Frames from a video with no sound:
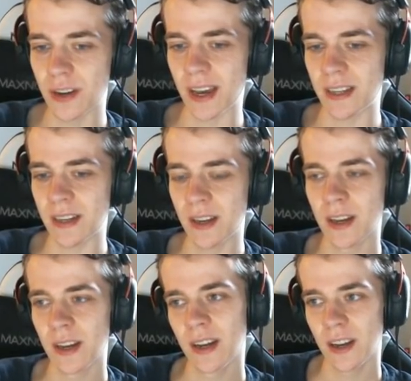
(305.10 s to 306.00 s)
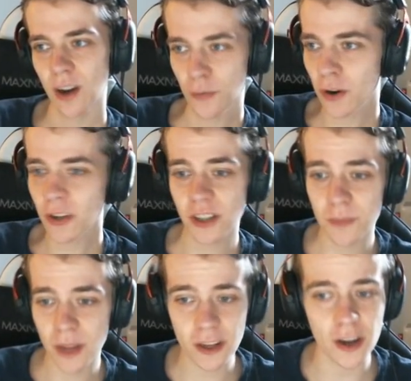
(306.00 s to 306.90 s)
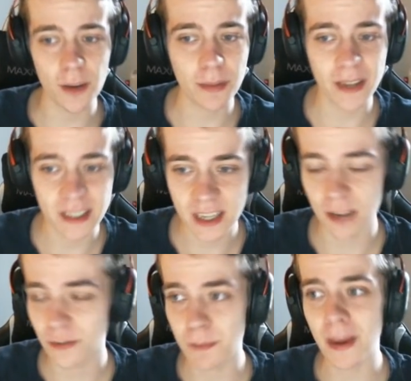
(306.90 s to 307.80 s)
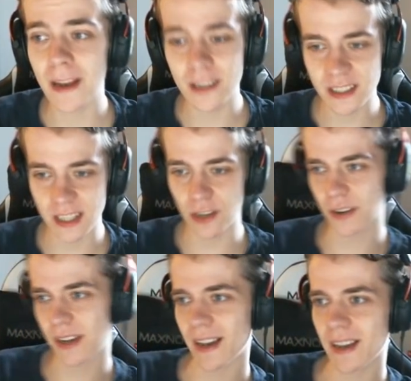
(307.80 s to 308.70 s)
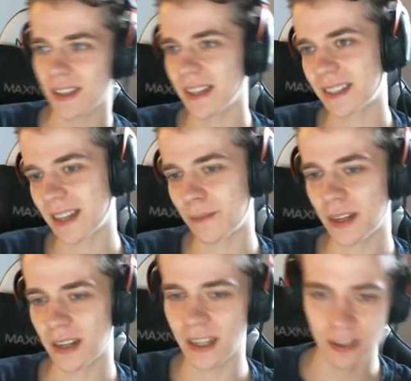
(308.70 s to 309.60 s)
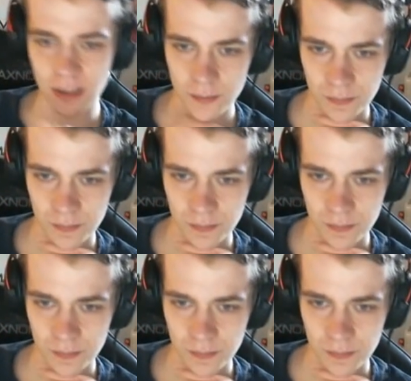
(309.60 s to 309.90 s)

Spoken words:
gain. Of course, you're not gonna play this card with penguins in your deck. Let's that be clear.